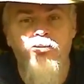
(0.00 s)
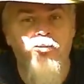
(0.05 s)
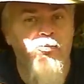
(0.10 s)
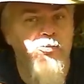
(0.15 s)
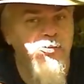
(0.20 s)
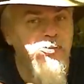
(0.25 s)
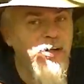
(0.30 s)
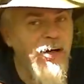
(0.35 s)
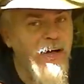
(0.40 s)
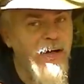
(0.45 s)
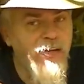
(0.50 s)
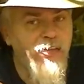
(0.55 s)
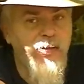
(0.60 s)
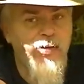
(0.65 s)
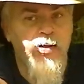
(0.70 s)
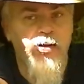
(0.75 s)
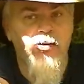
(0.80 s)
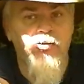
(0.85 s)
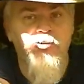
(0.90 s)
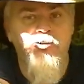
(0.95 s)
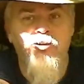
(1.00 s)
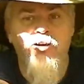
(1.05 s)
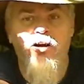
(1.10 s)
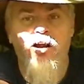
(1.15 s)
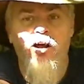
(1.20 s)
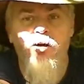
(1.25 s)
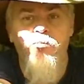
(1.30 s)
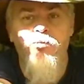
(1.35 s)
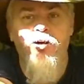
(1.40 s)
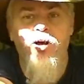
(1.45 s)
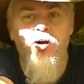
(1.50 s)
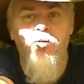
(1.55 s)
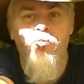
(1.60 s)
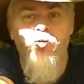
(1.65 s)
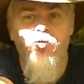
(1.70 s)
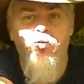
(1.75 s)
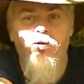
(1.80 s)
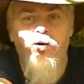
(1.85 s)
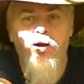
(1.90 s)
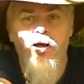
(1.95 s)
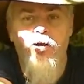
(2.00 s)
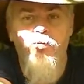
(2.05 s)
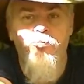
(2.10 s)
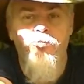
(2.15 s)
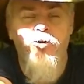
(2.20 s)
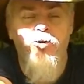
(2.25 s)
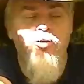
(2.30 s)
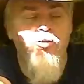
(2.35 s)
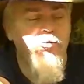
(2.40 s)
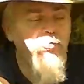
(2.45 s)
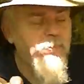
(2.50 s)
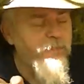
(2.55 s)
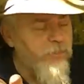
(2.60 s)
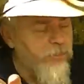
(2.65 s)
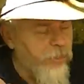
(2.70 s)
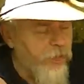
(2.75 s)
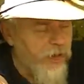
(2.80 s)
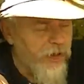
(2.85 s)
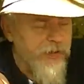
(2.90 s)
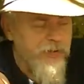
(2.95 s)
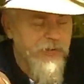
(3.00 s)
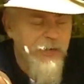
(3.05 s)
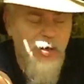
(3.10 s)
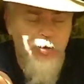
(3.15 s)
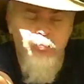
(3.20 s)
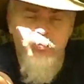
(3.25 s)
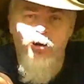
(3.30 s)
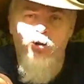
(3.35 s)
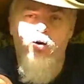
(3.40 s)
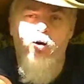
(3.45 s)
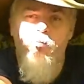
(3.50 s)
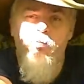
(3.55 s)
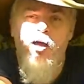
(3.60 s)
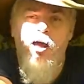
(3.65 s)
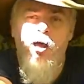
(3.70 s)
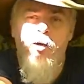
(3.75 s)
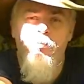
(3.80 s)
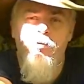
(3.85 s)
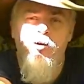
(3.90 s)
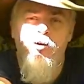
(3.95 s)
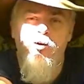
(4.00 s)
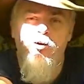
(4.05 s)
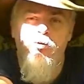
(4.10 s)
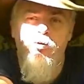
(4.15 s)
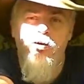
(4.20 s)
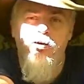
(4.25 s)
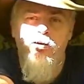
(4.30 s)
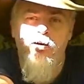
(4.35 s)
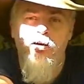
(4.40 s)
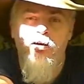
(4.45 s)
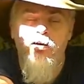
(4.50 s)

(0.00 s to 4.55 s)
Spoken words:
And if there's anything else you'd like me to go more in depth to, please let me know. I'll be happy to do it.